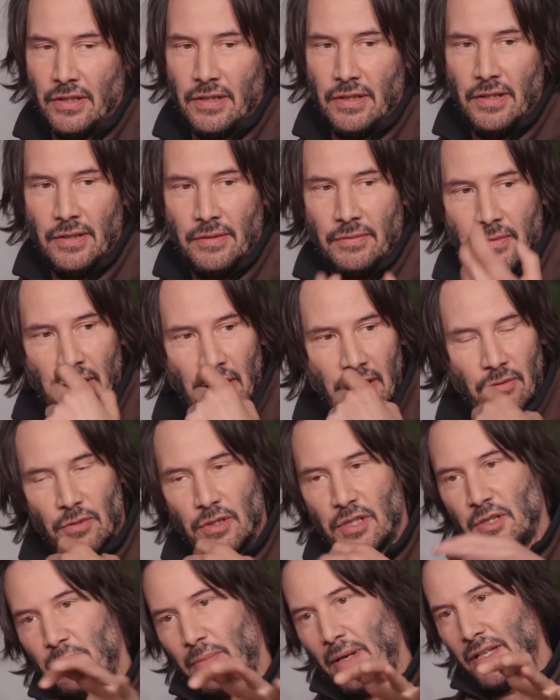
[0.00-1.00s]
We're not just
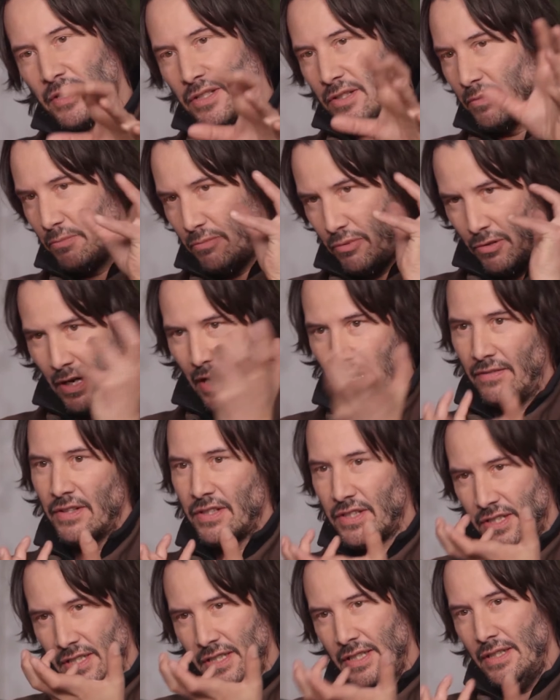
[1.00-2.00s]
rehashing his
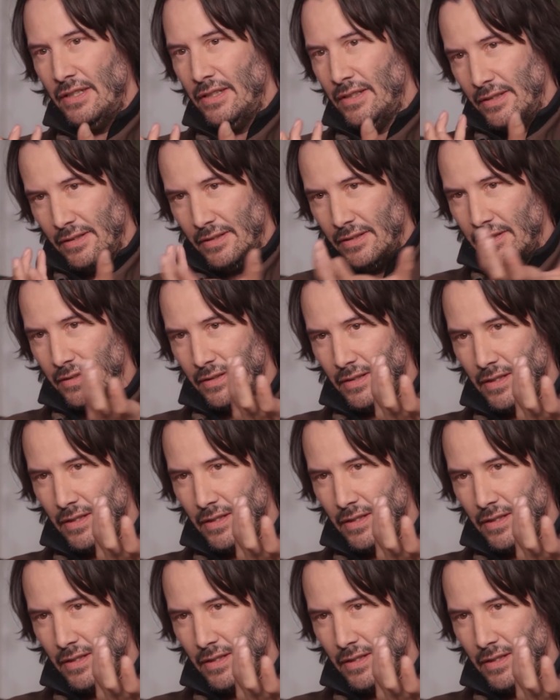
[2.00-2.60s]
blockbuster hits or his